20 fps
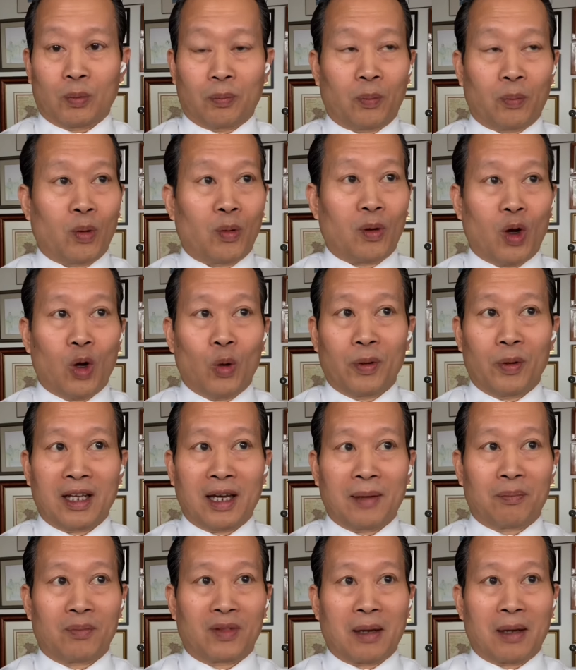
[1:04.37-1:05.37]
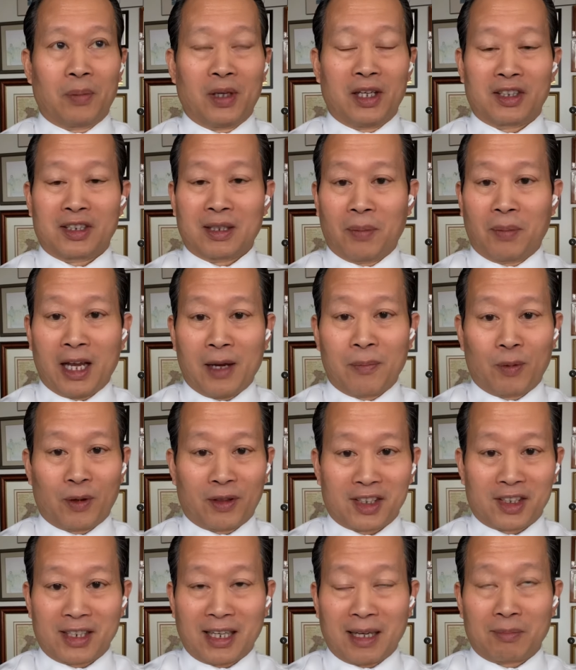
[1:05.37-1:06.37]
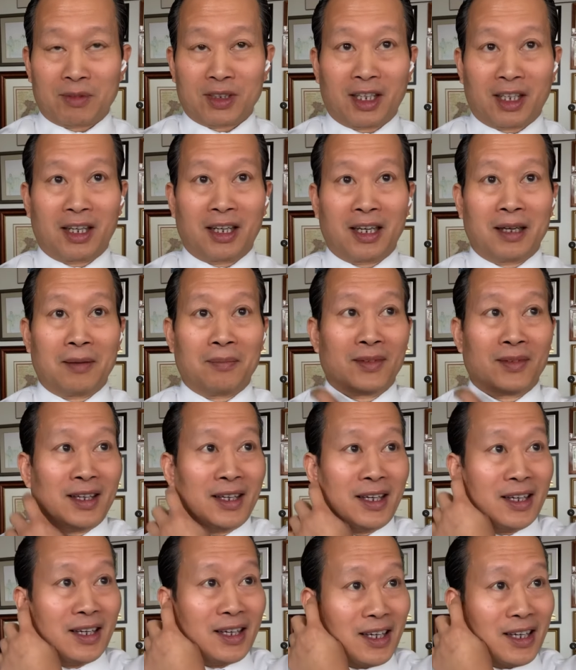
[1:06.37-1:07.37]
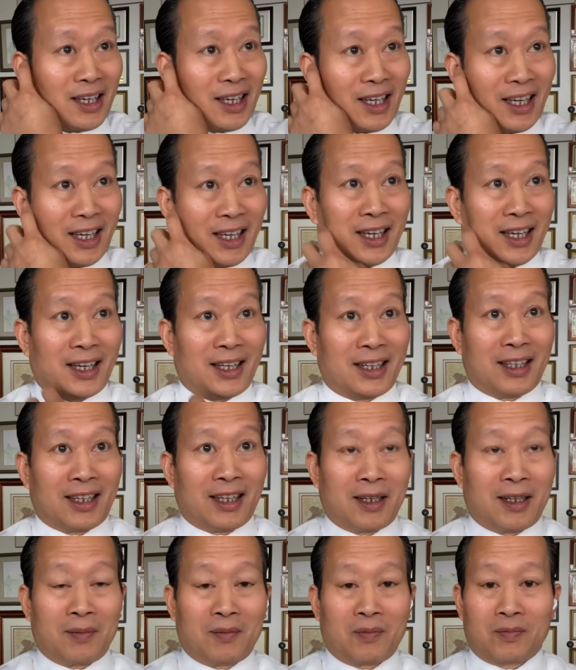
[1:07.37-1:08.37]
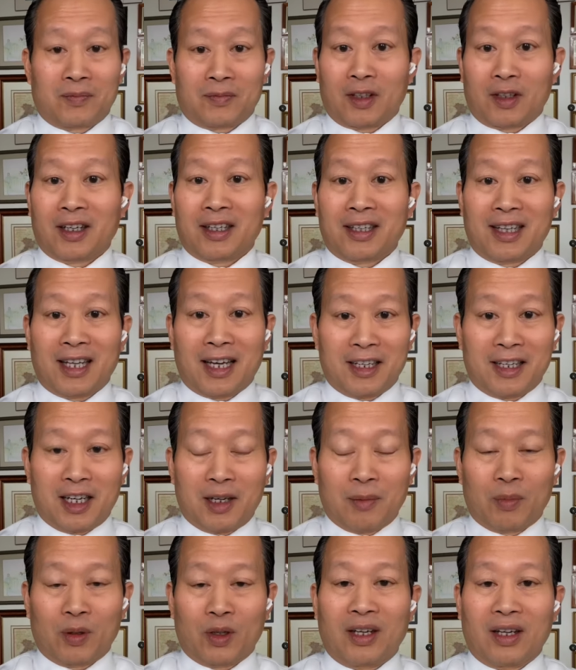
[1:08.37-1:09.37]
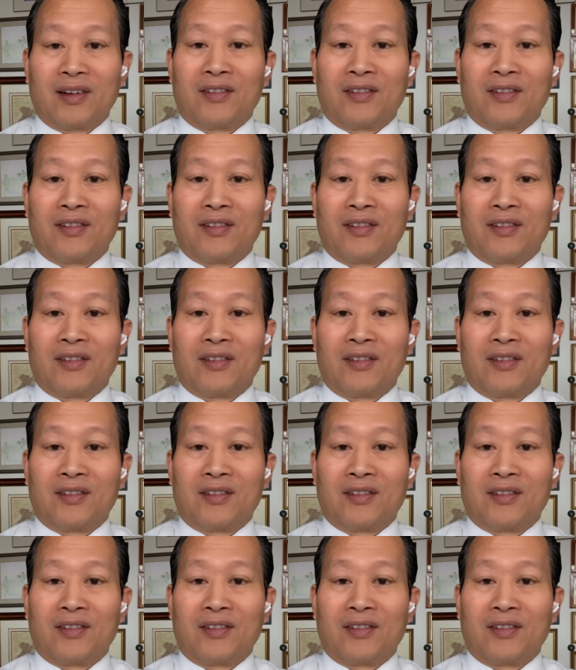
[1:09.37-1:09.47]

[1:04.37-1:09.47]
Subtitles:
will open up that piece of paper at the same time and look at that number.